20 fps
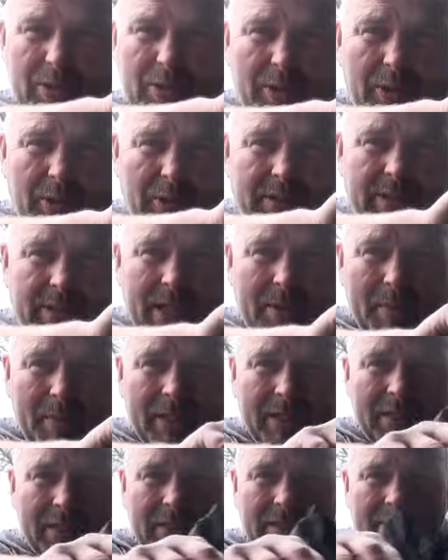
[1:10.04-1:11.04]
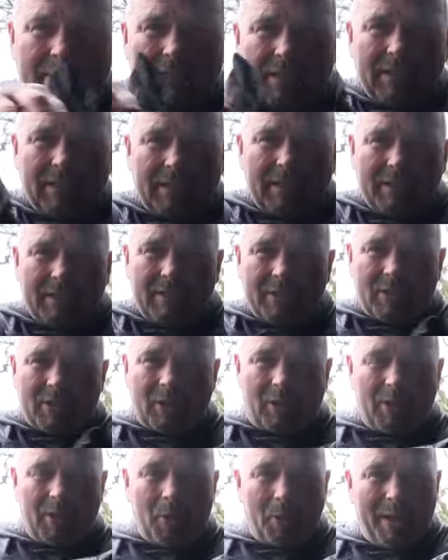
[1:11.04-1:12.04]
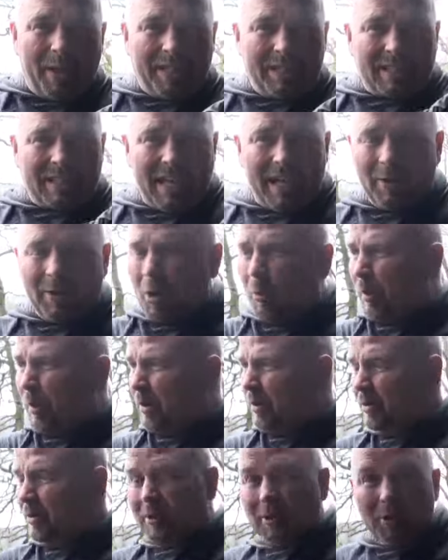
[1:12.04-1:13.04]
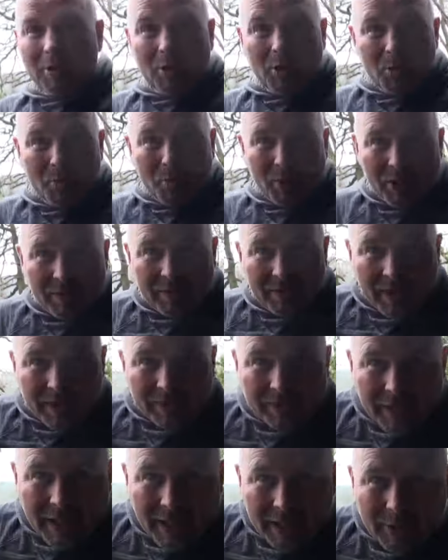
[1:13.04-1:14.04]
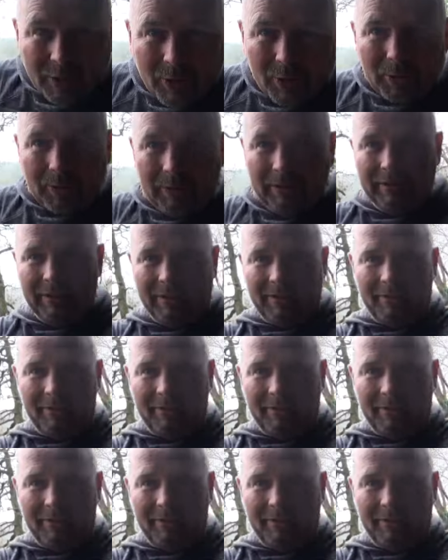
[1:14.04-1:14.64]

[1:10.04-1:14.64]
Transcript: Oh dear me. Sorry, the wind's getting up. Perfect for getting cold.